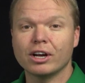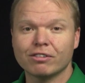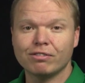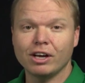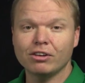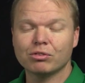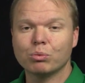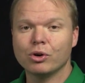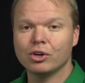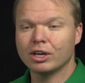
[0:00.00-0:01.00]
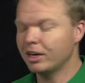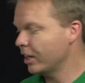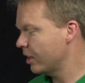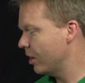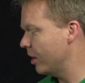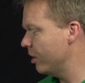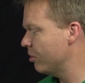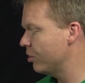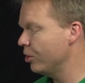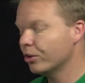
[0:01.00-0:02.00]
interface where you connect
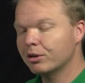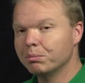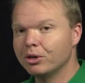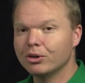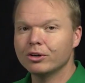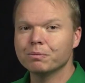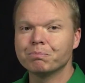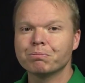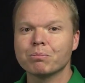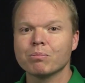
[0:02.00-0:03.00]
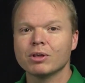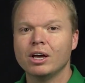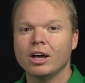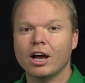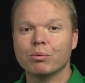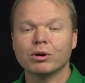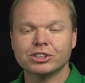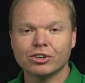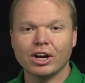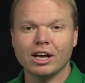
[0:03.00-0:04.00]
this to your computer. And
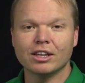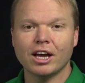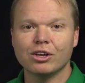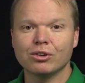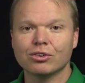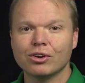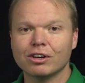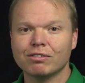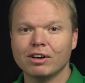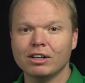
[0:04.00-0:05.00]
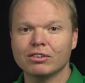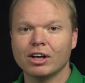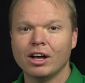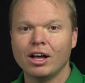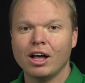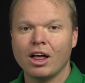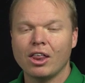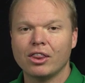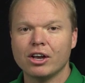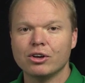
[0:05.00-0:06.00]
once you're in that user interface,
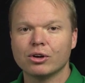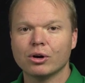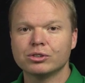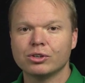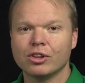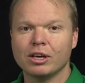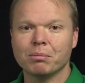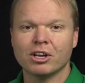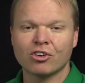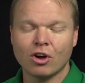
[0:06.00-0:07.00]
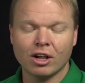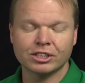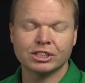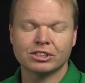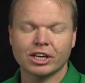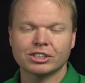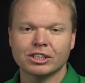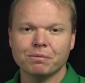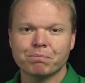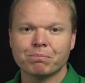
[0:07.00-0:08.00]
then you go to the meteorology
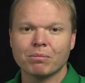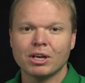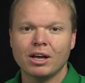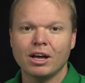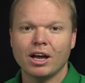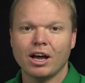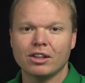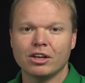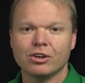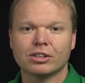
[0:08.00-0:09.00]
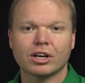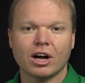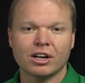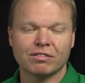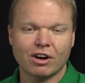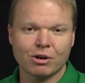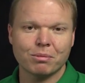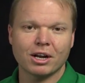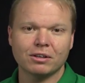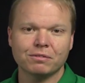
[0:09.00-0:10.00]
section and then you click on
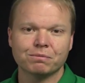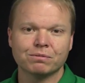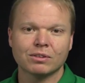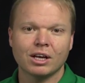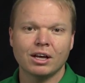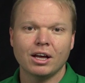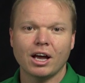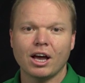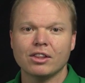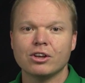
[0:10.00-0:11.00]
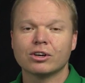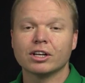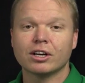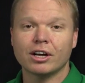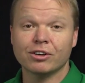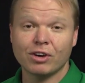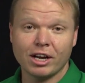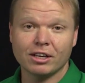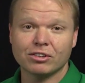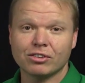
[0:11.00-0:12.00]
environmental, and then you click on
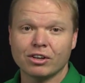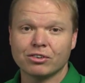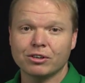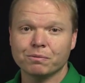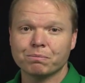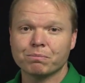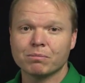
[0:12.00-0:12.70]
irradiance sensor,